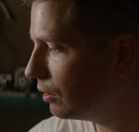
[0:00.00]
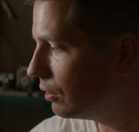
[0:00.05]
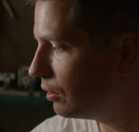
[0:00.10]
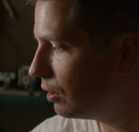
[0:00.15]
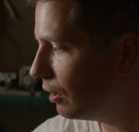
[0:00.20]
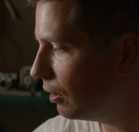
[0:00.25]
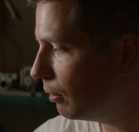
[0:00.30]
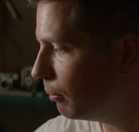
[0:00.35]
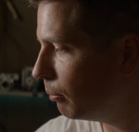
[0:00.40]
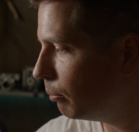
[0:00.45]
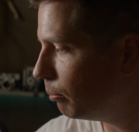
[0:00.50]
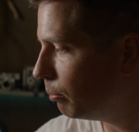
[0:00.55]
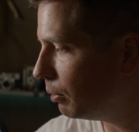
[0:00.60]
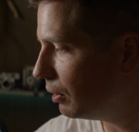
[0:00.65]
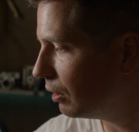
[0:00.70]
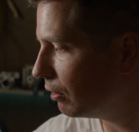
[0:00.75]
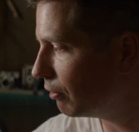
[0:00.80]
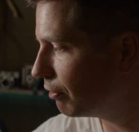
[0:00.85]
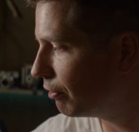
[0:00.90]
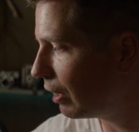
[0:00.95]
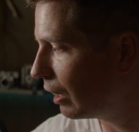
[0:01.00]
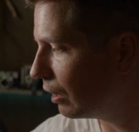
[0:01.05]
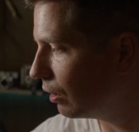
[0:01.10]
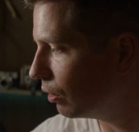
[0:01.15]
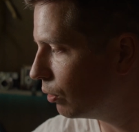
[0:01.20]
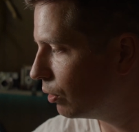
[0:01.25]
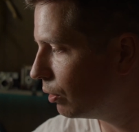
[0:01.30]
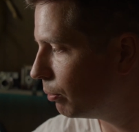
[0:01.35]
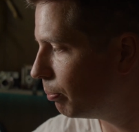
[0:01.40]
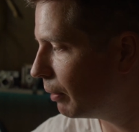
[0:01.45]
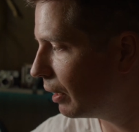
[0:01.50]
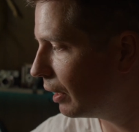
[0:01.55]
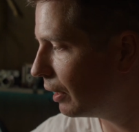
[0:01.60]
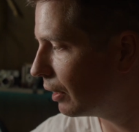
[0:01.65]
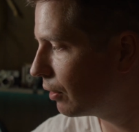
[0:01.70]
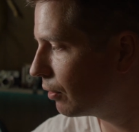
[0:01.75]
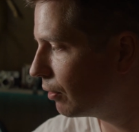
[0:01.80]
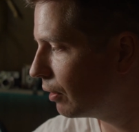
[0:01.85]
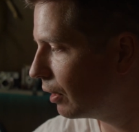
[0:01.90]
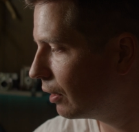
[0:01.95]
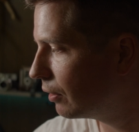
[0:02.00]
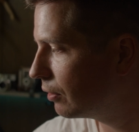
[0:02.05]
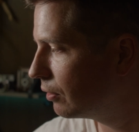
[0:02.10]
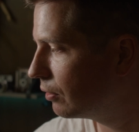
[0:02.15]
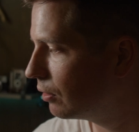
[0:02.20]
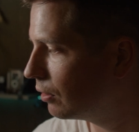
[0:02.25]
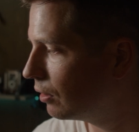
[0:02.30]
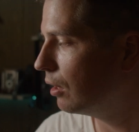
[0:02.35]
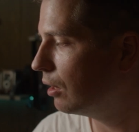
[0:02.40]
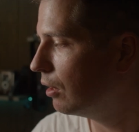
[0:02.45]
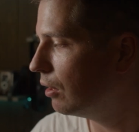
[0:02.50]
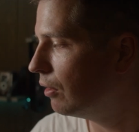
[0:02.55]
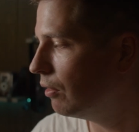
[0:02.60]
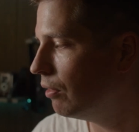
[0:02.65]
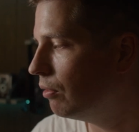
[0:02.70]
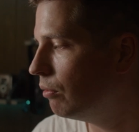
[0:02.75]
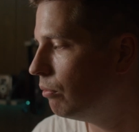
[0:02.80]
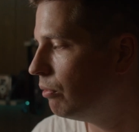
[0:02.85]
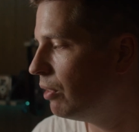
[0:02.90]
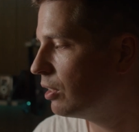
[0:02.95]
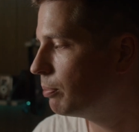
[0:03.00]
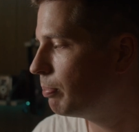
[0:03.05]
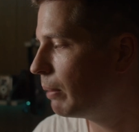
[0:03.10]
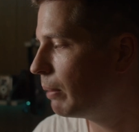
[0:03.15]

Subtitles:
Tim being followed by Chris. This,